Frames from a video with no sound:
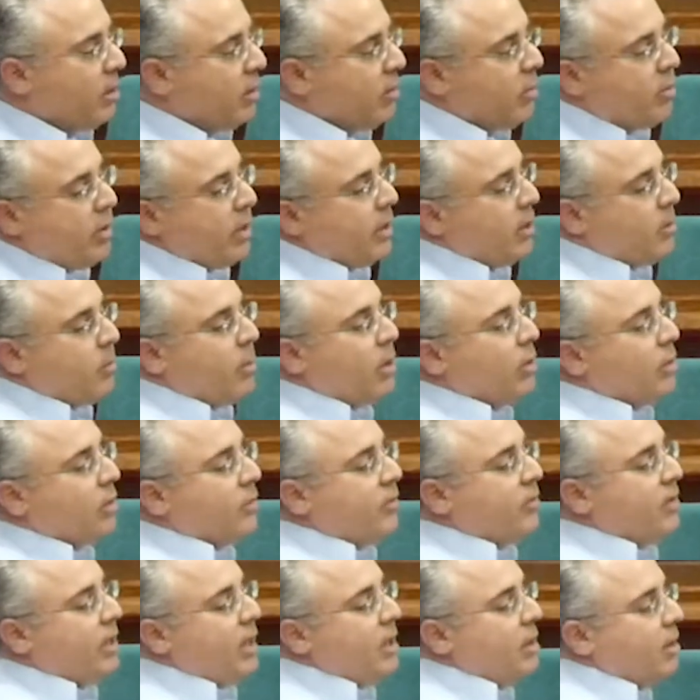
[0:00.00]
and greater amount
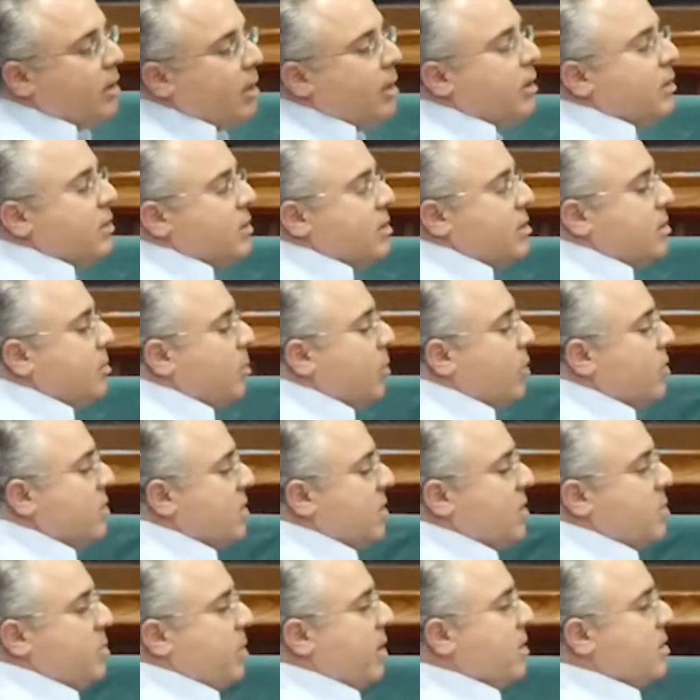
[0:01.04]
of data, it's the most
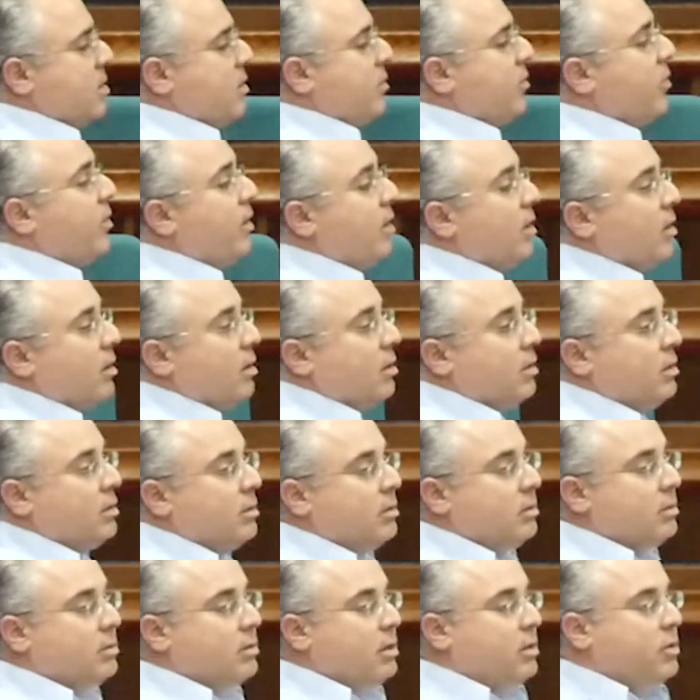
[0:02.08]
expensive thing
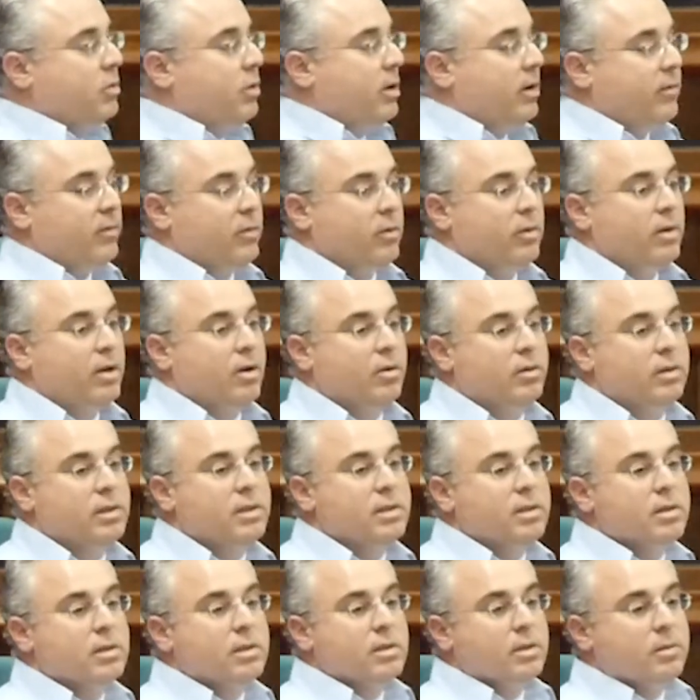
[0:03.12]
that you have today on the
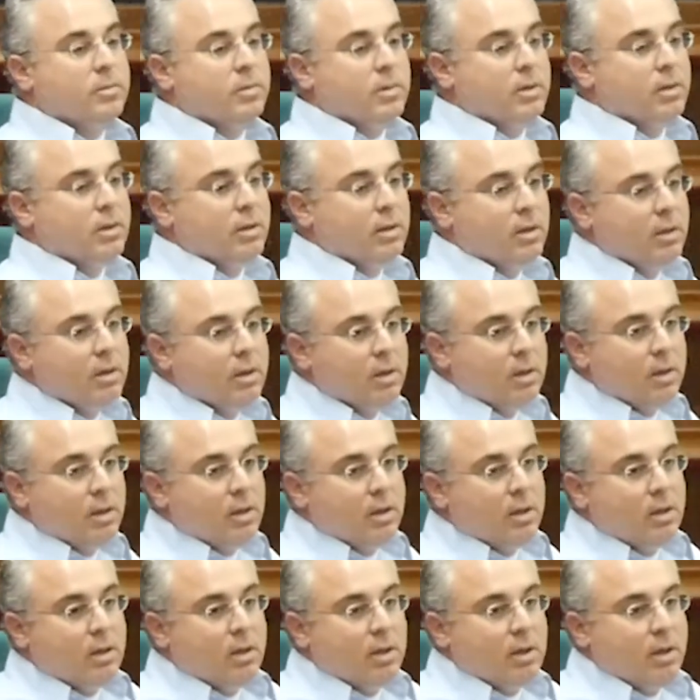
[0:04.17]
system.
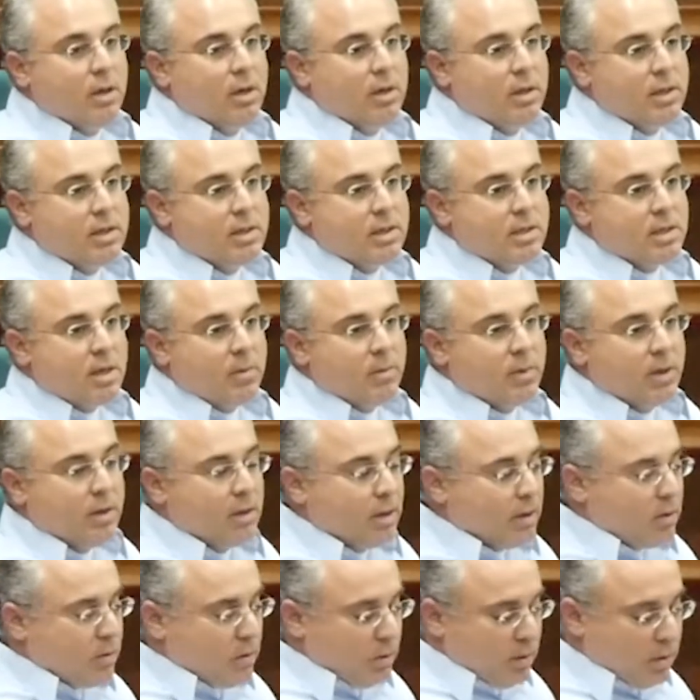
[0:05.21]
And this is something
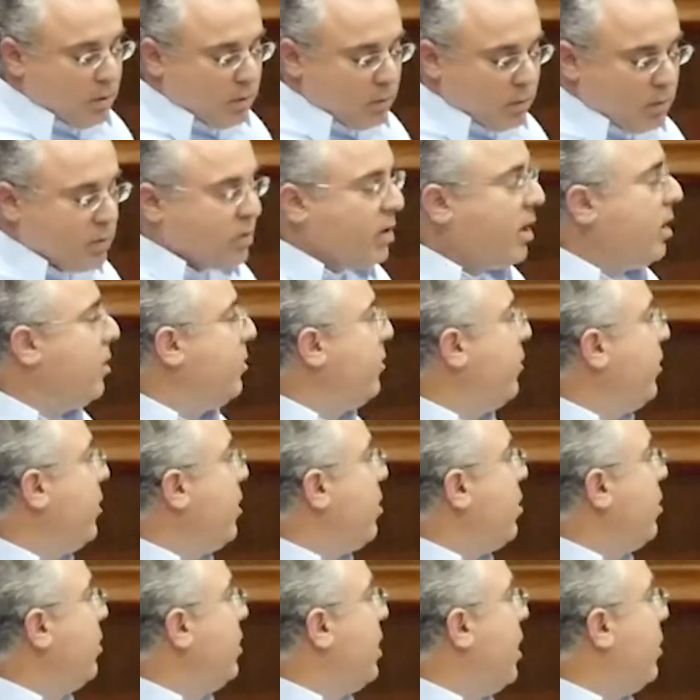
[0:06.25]
that you need to try and
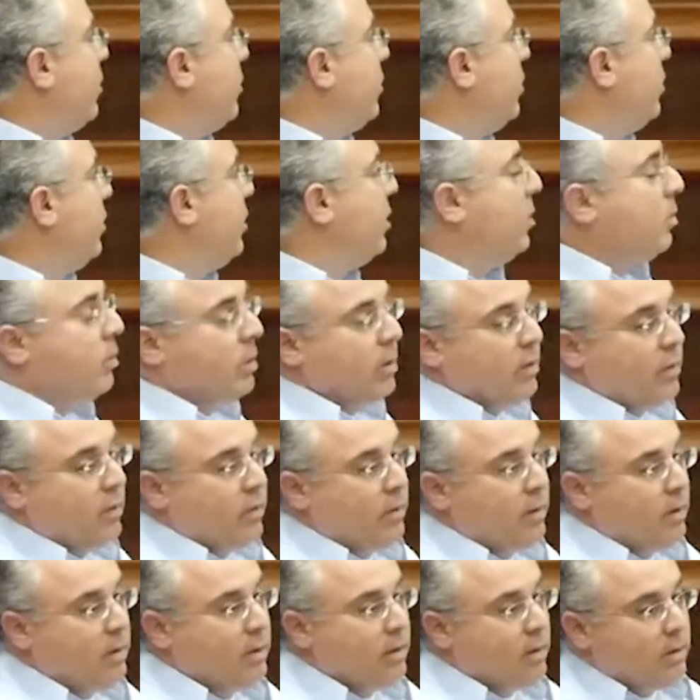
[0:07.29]
figure out how to deal
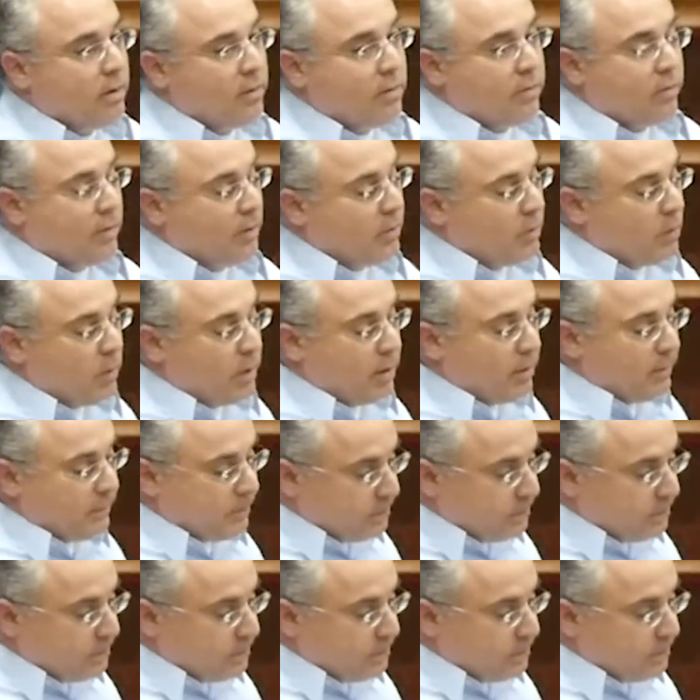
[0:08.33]
with in a different way.